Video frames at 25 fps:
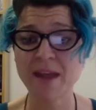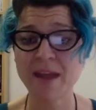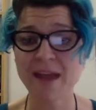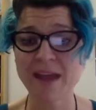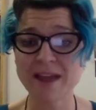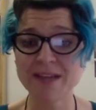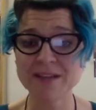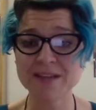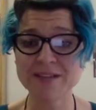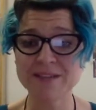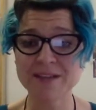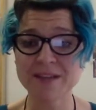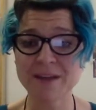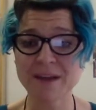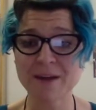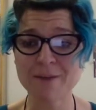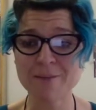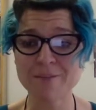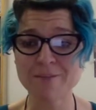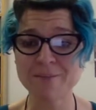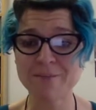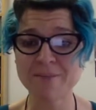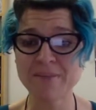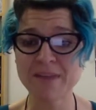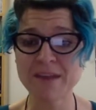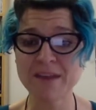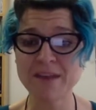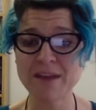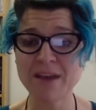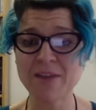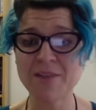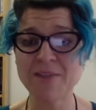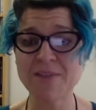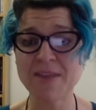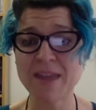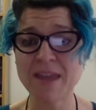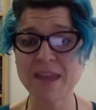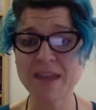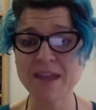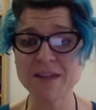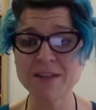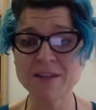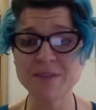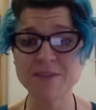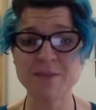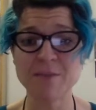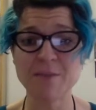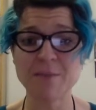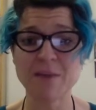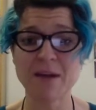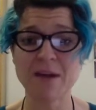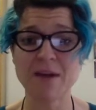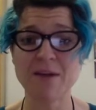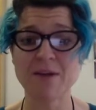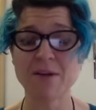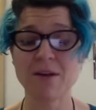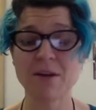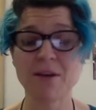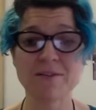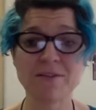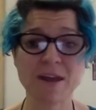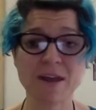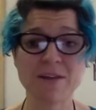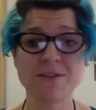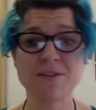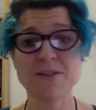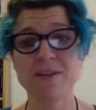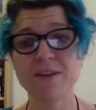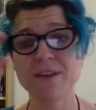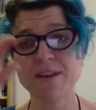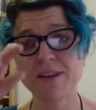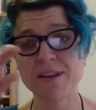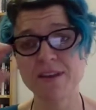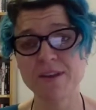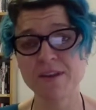And then at the end of the paragraph, and